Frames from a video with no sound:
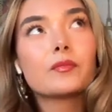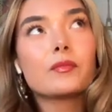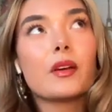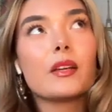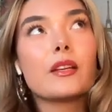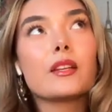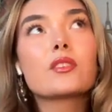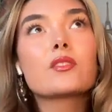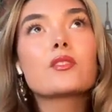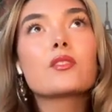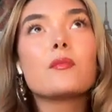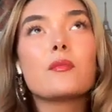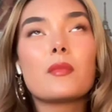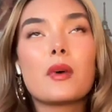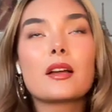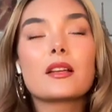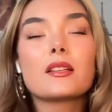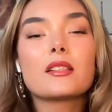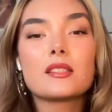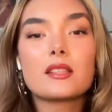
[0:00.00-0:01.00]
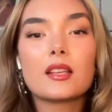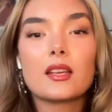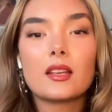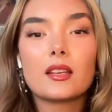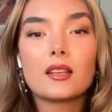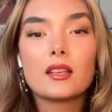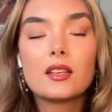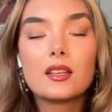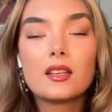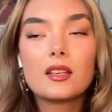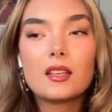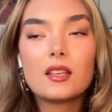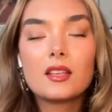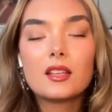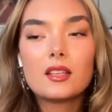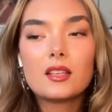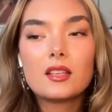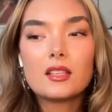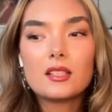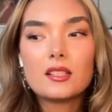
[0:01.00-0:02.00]
my initial mindset
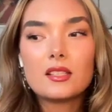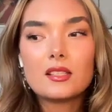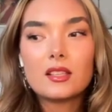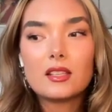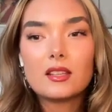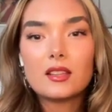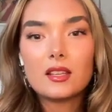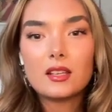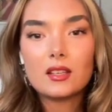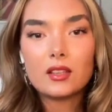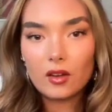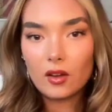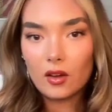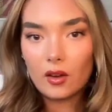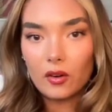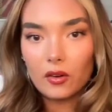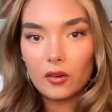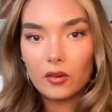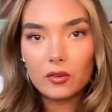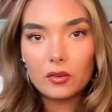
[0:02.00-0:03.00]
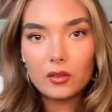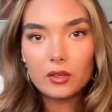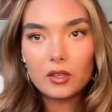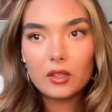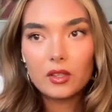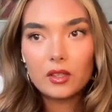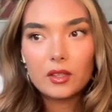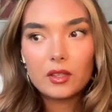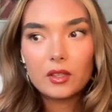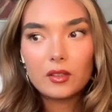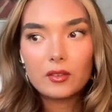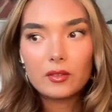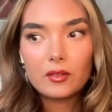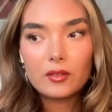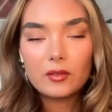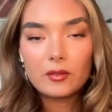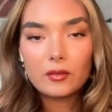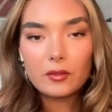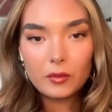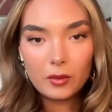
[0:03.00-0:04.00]
is to think, oh,
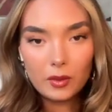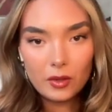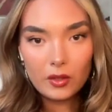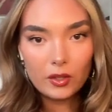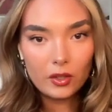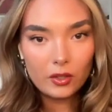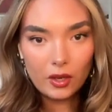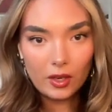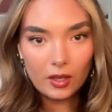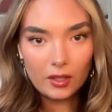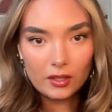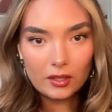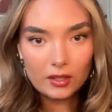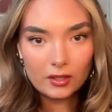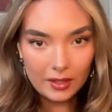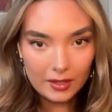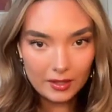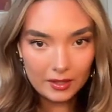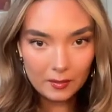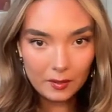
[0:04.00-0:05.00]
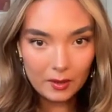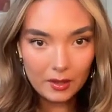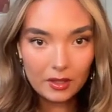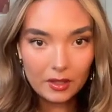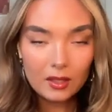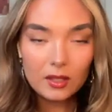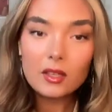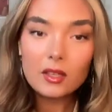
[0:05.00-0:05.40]
well, they're not gonna like me.